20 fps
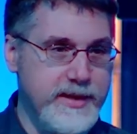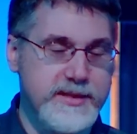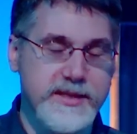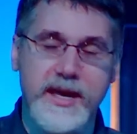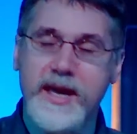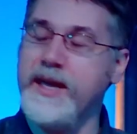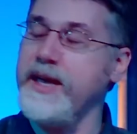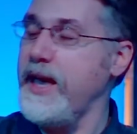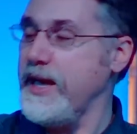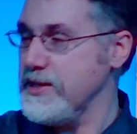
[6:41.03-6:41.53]
It
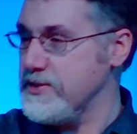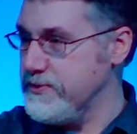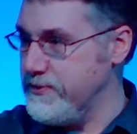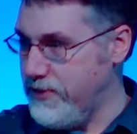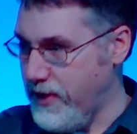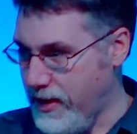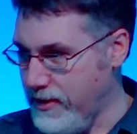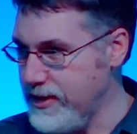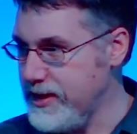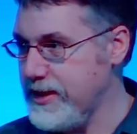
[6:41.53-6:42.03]
gets
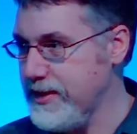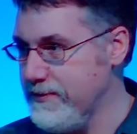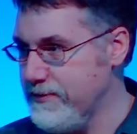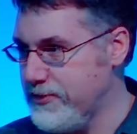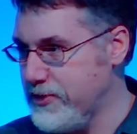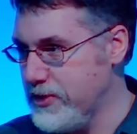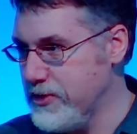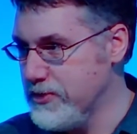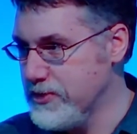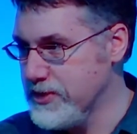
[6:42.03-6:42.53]
very
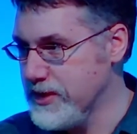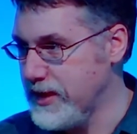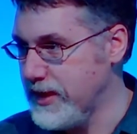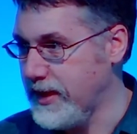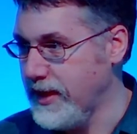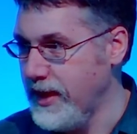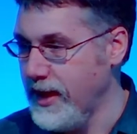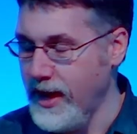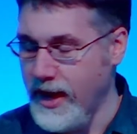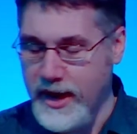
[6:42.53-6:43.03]
confusing
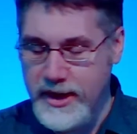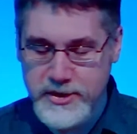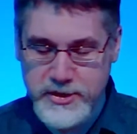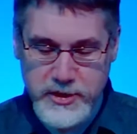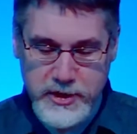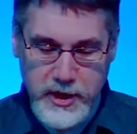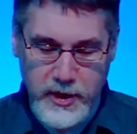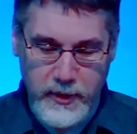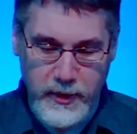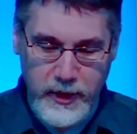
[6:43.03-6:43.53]
as you
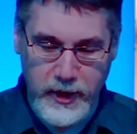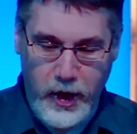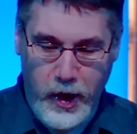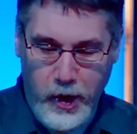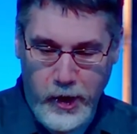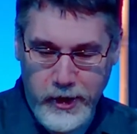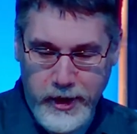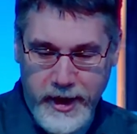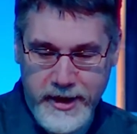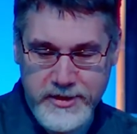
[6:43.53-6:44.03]
go
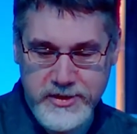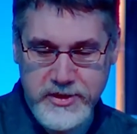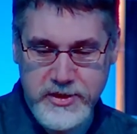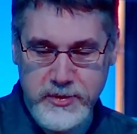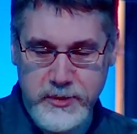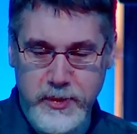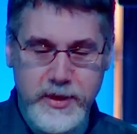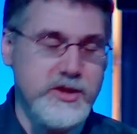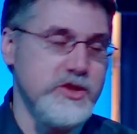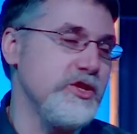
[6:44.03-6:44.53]
along as to
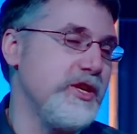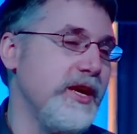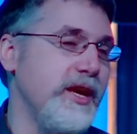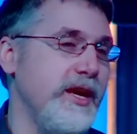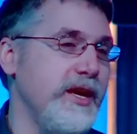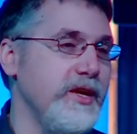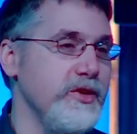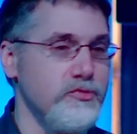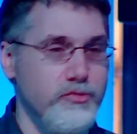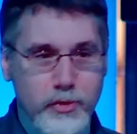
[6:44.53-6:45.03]
which king
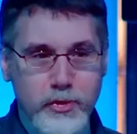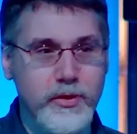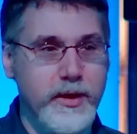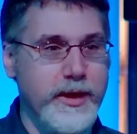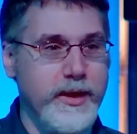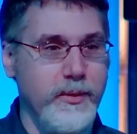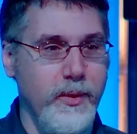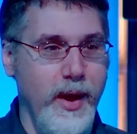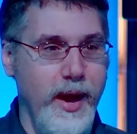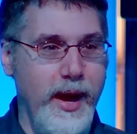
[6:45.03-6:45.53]
is ruling
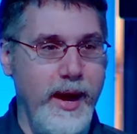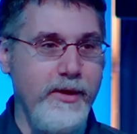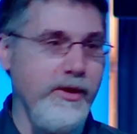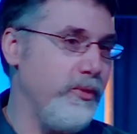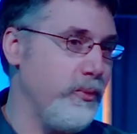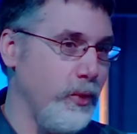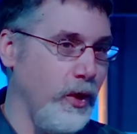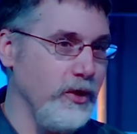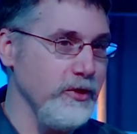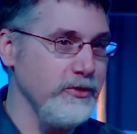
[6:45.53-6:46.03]
where, at
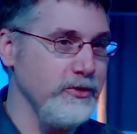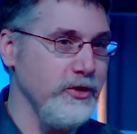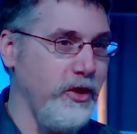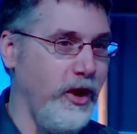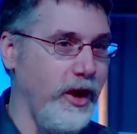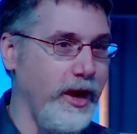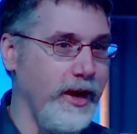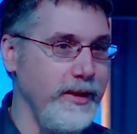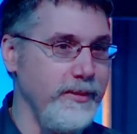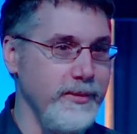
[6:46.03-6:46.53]
what
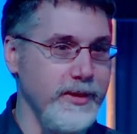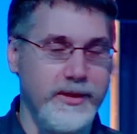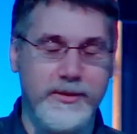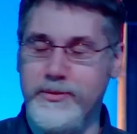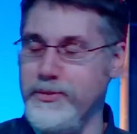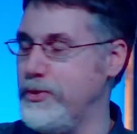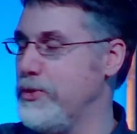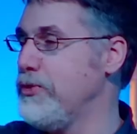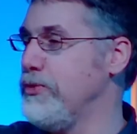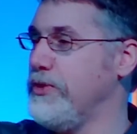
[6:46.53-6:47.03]
time, and
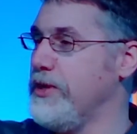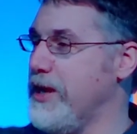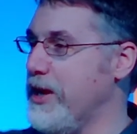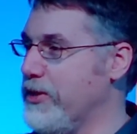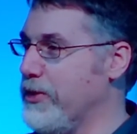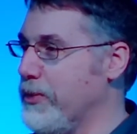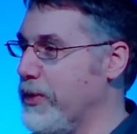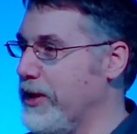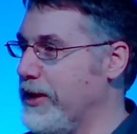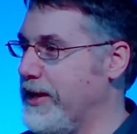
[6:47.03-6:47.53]
who the other
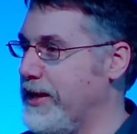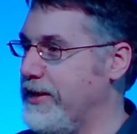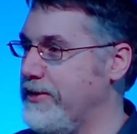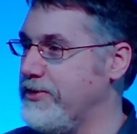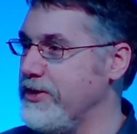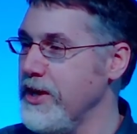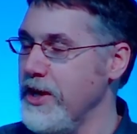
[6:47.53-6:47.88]
one is.